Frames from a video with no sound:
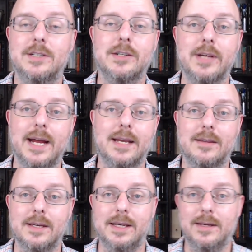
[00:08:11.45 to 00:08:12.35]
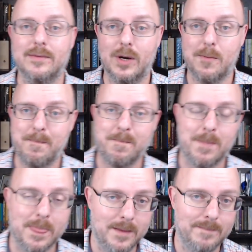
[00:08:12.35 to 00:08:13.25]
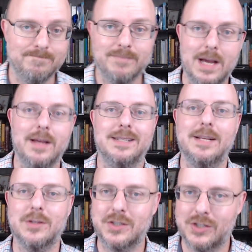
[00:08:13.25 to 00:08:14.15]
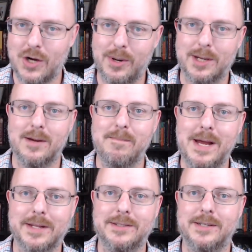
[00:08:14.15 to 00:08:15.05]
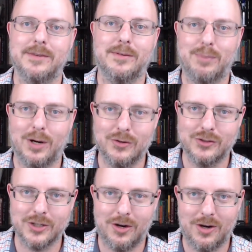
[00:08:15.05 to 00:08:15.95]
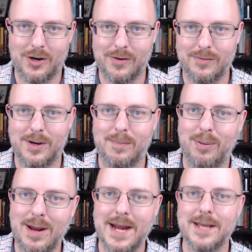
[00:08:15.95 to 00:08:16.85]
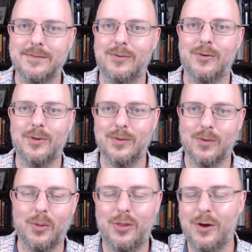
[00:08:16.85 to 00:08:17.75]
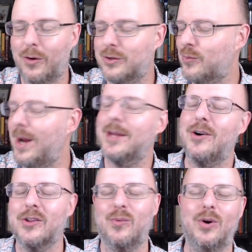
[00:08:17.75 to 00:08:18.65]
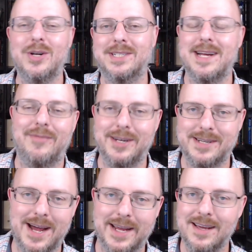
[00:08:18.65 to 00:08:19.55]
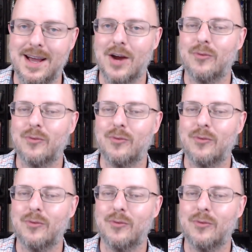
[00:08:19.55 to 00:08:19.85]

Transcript: need to take the, well, take the stoic meditative approach of planning for the, or dwelling on the worst every day.